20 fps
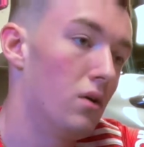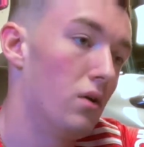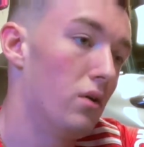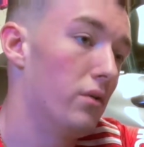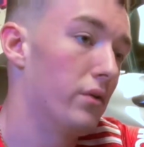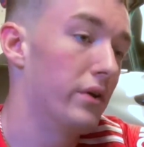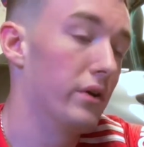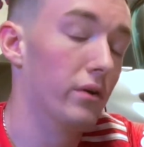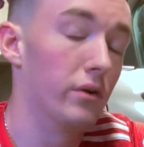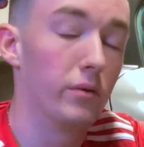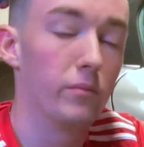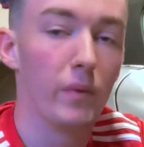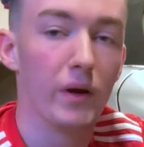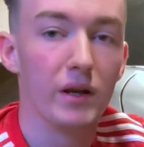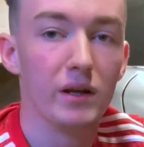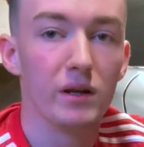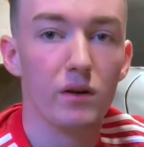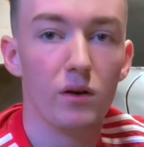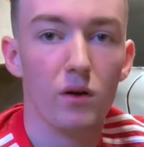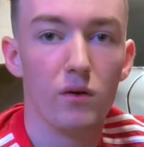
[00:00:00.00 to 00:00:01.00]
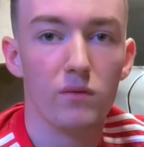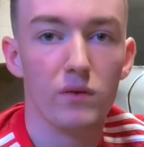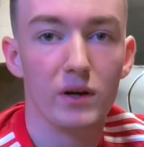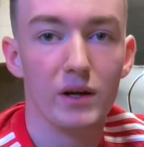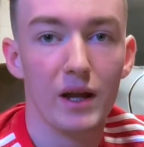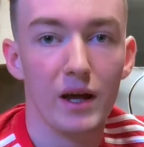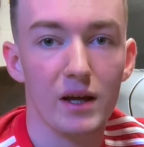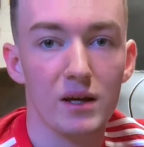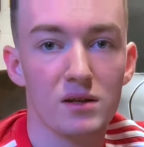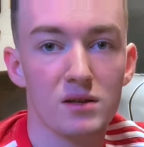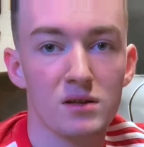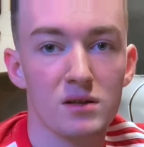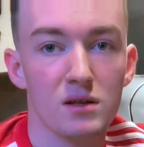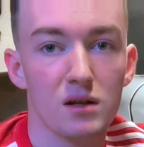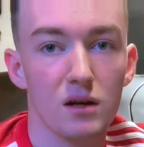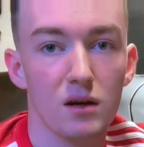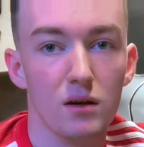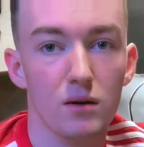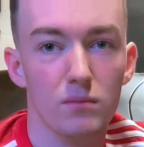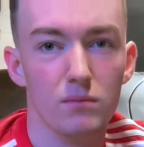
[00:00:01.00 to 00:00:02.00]
You're bending over a desk,
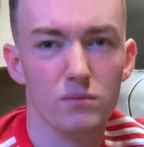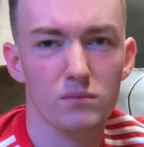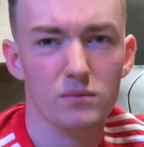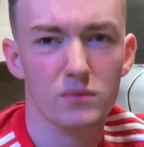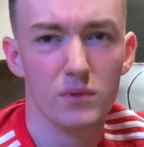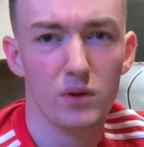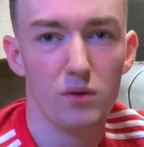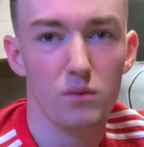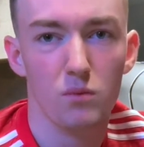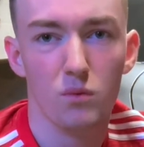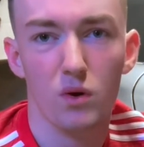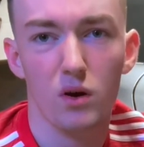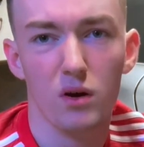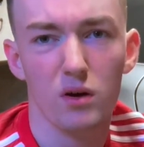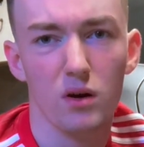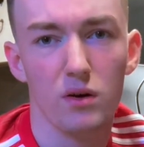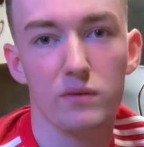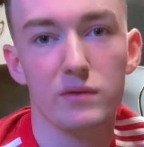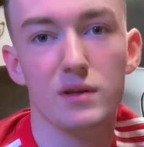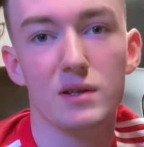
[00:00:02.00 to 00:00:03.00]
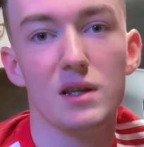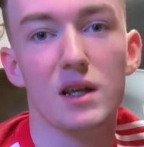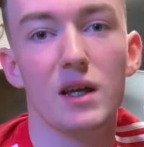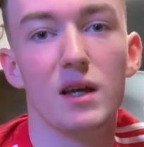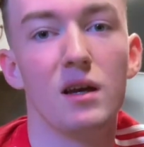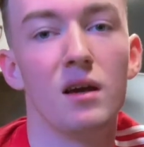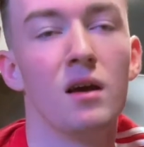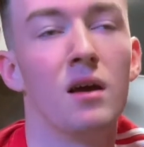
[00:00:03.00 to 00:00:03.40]
doing work, obviously.